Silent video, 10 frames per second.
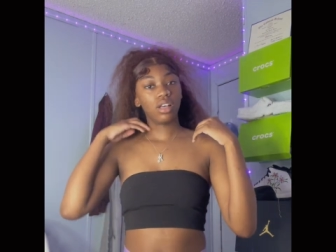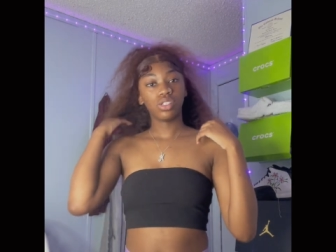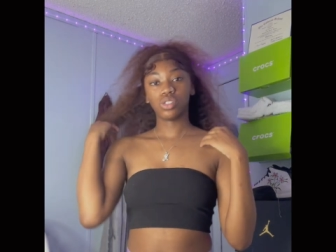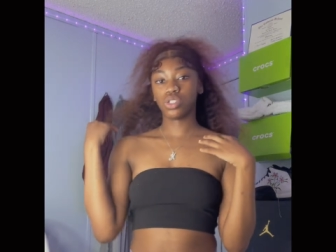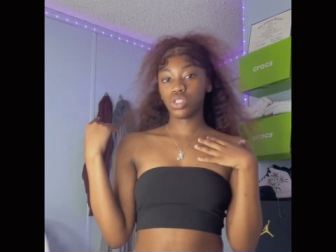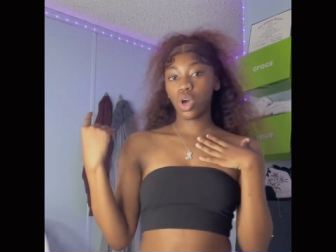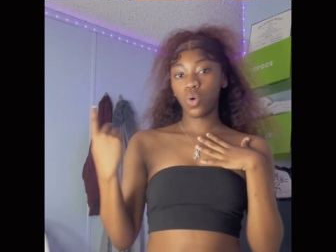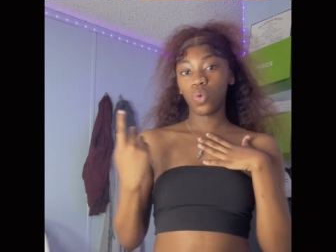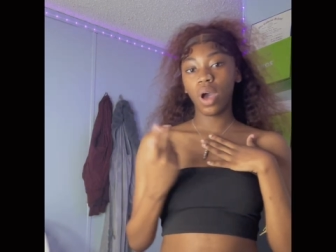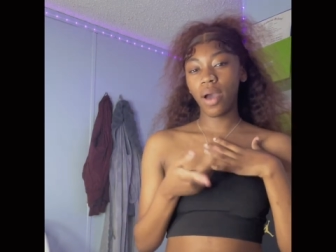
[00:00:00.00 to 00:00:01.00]

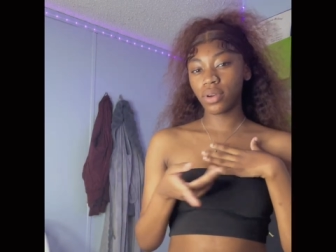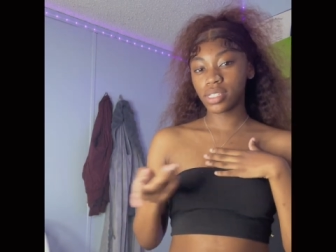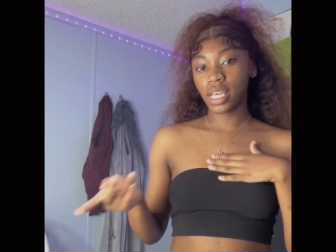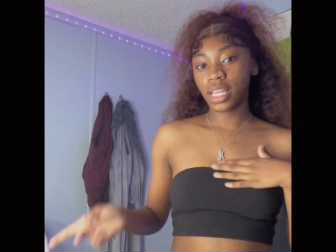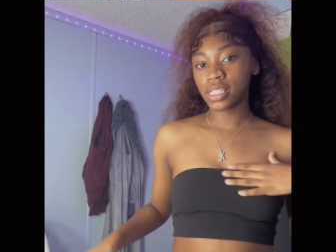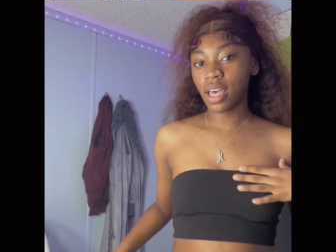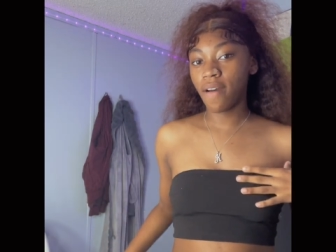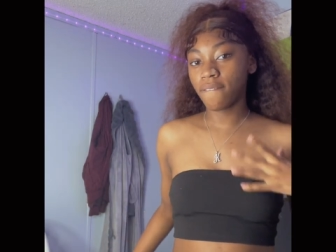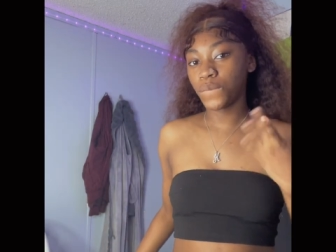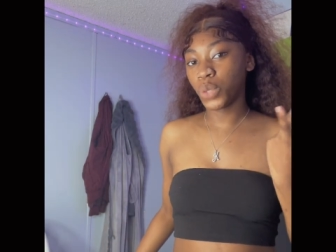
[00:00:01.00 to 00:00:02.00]
So I wanna say that's
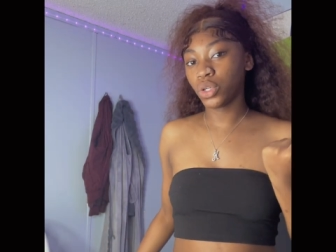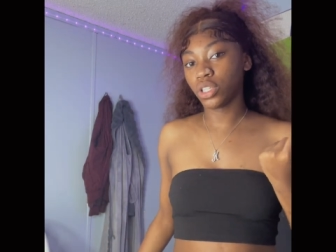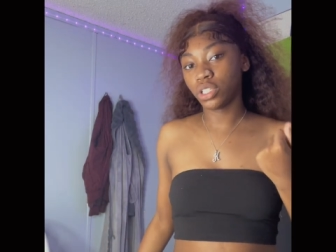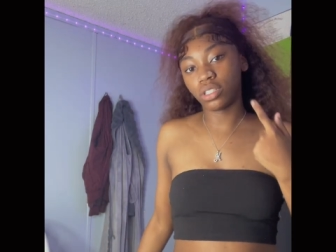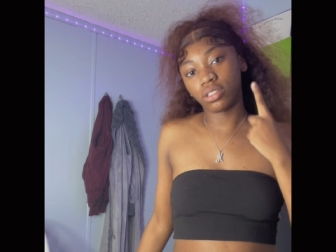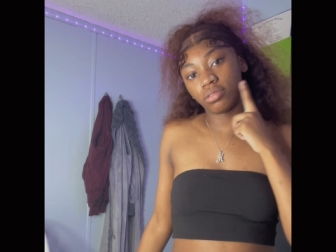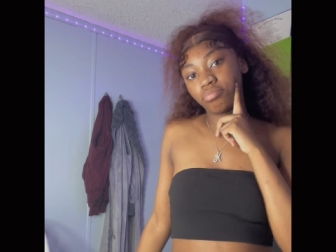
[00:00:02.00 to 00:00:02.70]
all for the